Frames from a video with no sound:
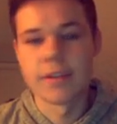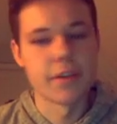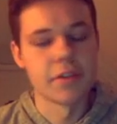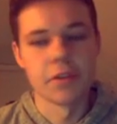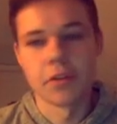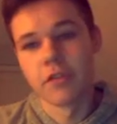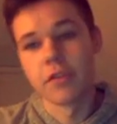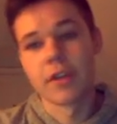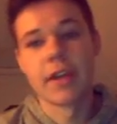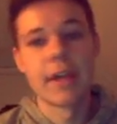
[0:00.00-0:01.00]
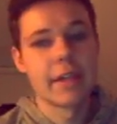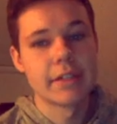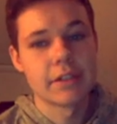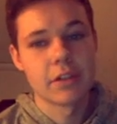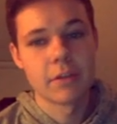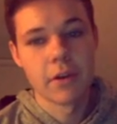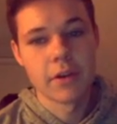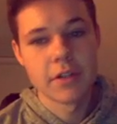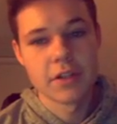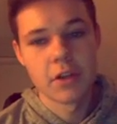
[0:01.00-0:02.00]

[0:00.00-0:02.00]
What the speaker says: doesn't look good for the Kings, to be honest.